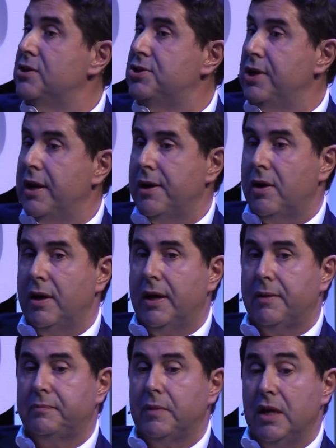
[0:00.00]
this year.
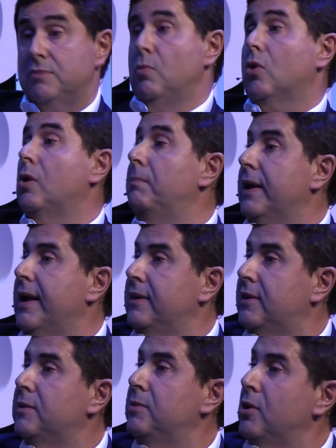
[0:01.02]
It's more
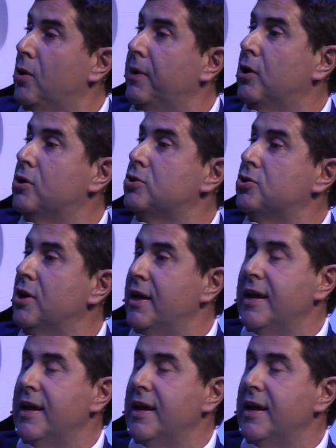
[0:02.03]
complicated, because